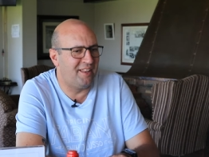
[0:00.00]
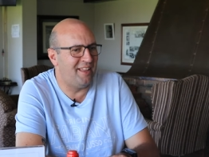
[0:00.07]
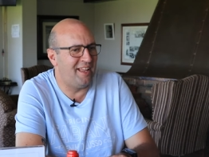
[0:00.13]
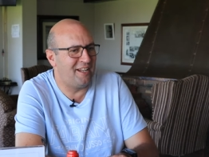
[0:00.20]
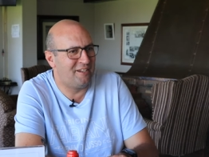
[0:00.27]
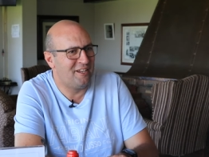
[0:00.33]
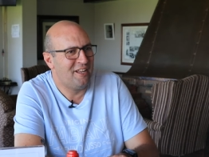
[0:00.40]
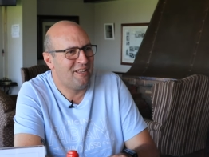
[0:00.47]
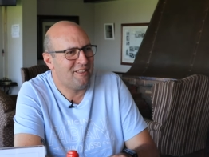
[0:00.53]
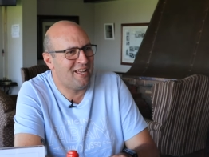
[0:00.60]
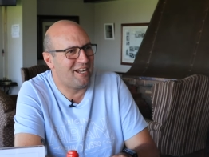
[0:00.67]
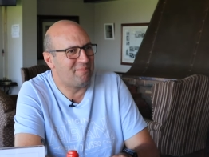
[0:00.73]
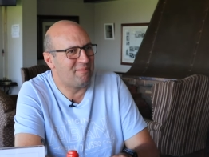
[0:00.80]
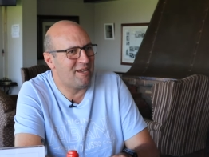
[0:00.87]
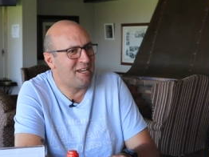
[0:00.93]
that,
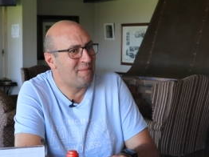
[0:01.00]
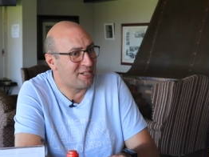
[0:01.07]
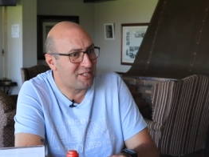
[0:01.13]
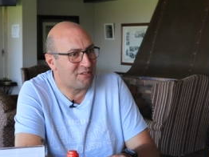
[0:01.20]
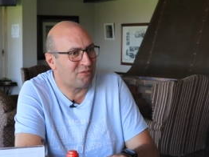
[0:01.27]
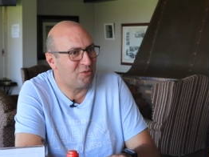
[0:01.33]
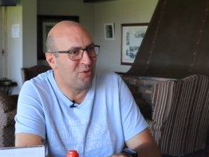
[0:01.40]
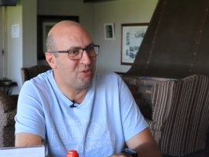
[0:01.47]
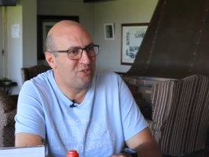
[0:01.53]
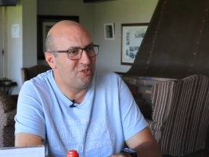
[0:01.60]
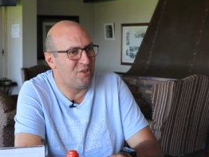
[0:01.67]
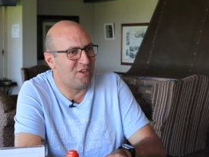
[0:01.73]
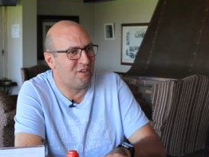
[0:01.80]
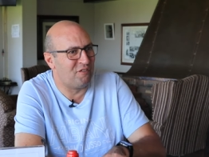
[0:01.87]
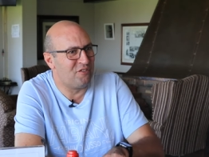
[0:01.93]
that man, he must have caught
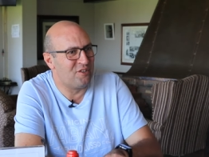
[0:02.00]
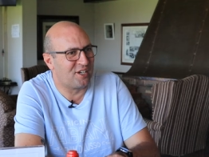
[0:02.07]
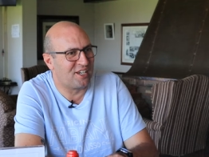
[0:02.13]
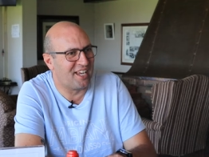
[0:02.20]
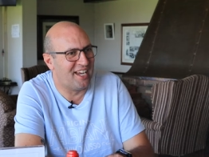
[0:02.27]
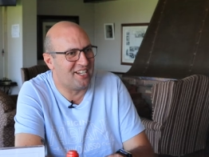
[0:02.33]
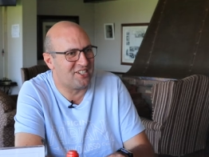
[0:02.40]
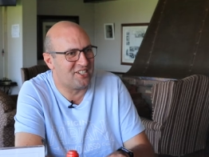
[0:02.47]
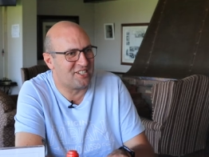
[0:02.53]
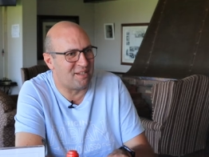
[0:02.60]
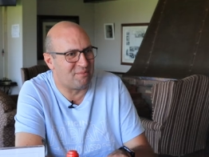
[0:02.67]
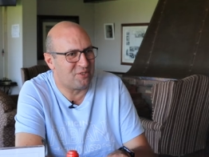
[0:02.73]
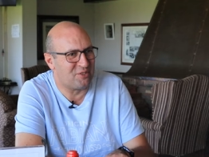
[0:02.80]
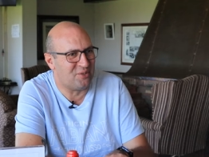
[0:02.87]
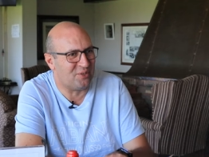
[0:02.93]
you on a few occasions,
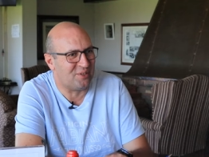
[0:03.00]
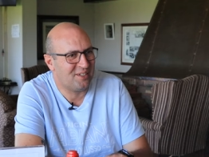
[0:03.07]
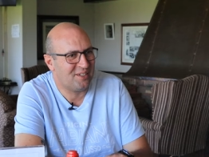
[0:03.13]
I'm sure.